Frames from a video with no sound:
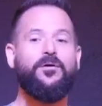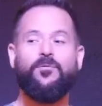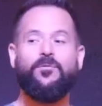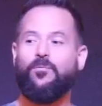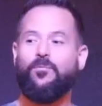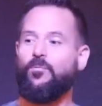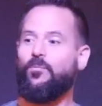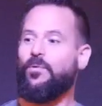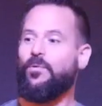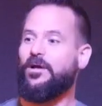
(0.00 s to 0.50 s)

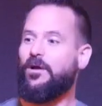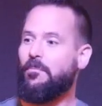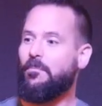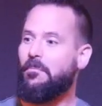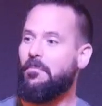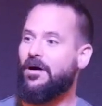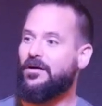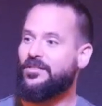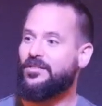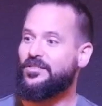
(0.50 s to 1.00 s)
we are
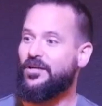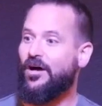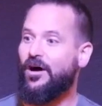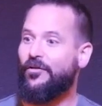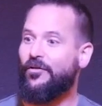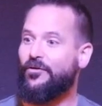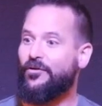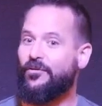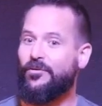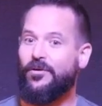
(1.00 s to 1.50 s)
amongst
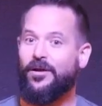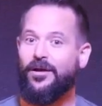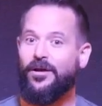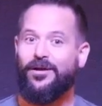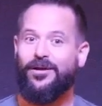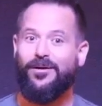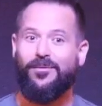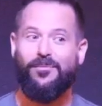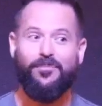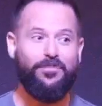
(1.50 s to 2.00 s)
other
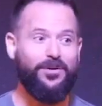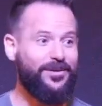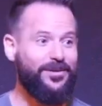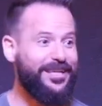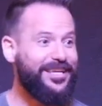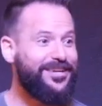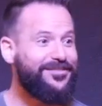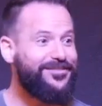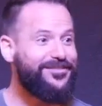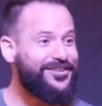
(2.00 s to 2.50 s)

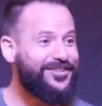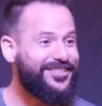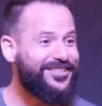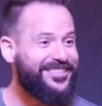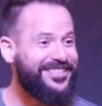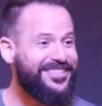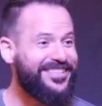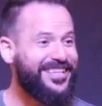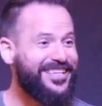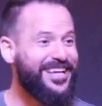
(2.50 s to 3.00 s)

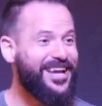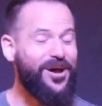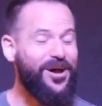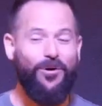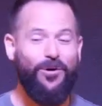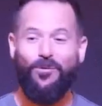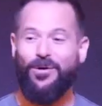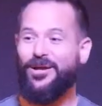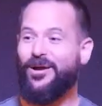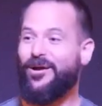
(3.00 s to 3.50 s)
believers.
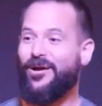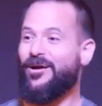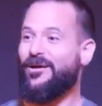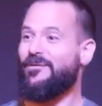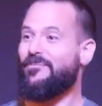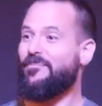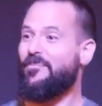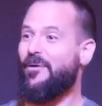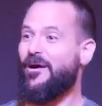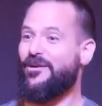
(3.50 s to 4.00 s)
We are
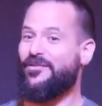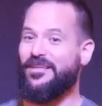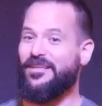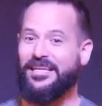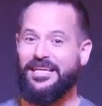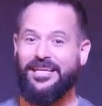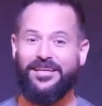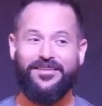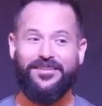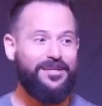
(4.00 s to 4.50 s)
part of the
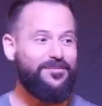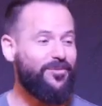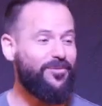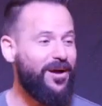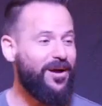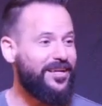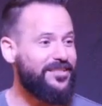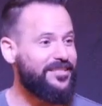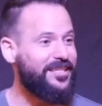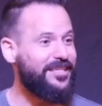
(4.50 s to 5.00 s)
healing
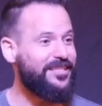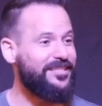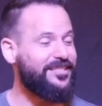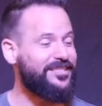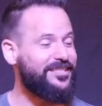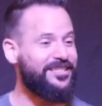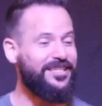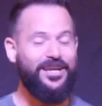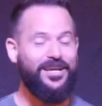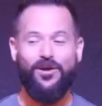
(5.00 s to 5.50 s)
process.
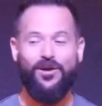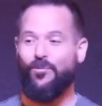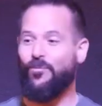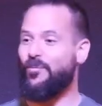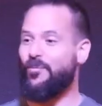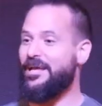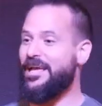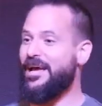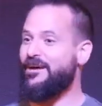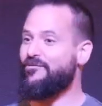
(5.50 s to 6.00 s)

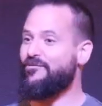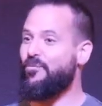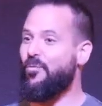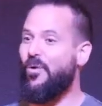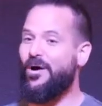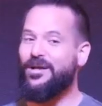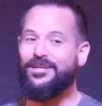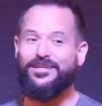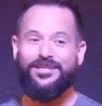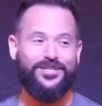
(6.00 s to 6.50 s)
We have
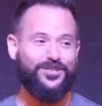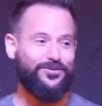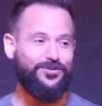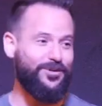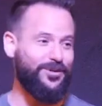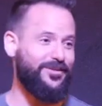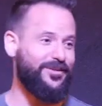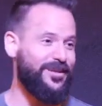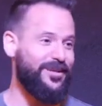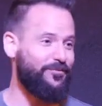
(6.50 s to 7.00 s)
oneness
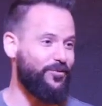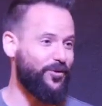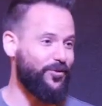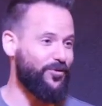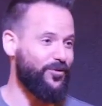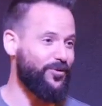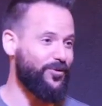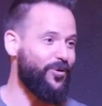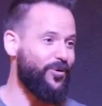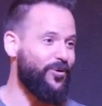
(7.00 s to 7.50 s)
with, with
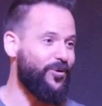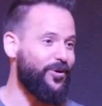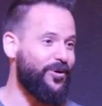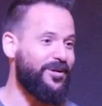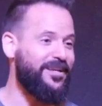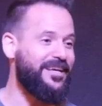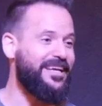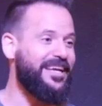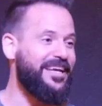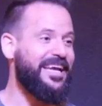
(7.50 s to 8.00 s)
the
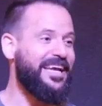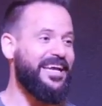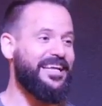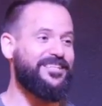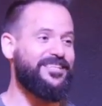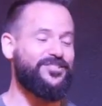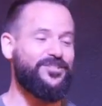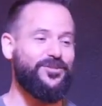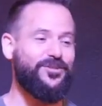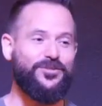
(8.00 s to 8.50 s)
Lord.
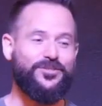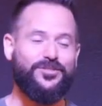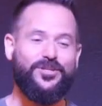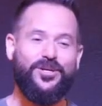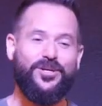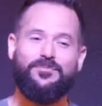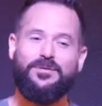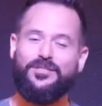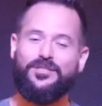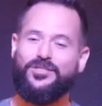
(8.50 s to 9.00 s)
And so there's
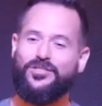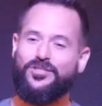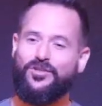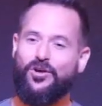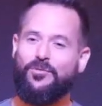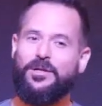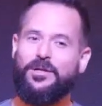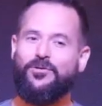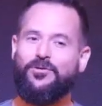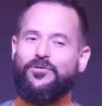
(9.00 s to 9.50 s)
going to be so
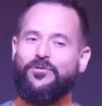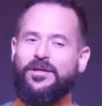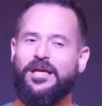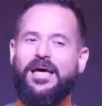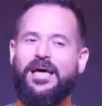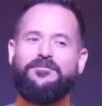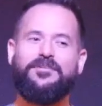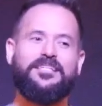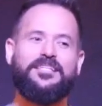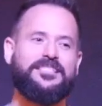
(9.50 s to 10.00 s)
many cool things.
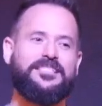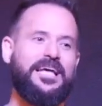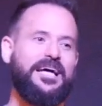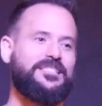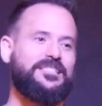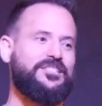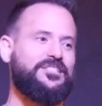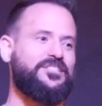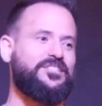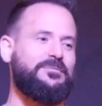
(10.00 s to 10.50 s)
Heaven is
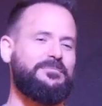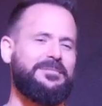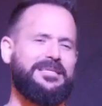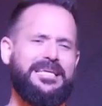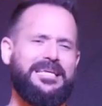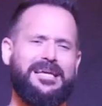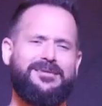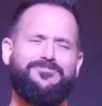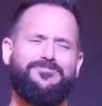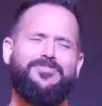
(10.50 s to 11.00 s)
not just some
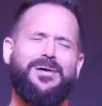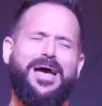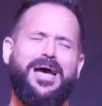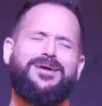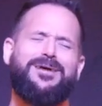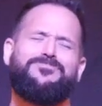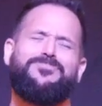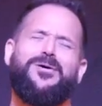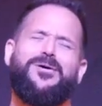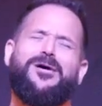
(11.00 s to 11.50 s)

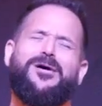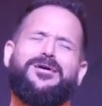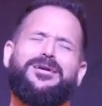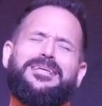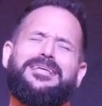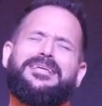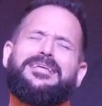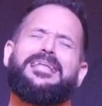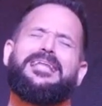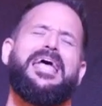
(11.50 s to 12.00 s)
kickback
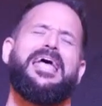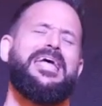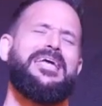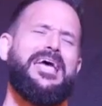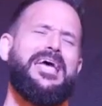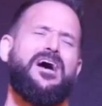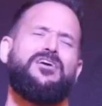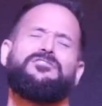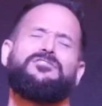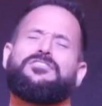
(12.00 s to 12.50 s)
party and hang
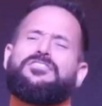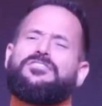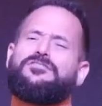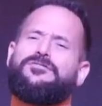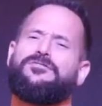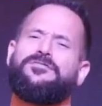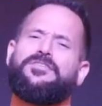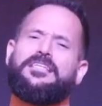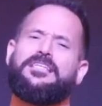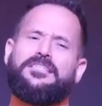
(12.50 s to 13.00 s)
out and just
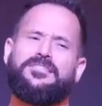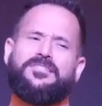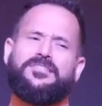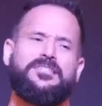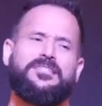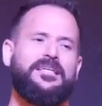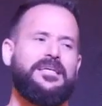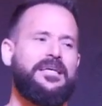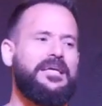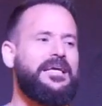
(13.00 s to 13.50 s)

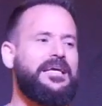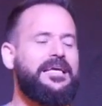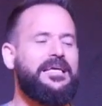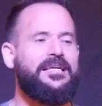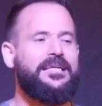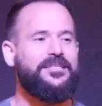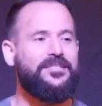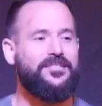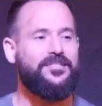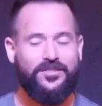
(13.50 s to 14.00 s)
feast.
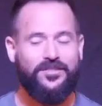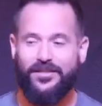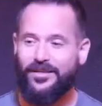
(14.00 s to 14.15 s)
It's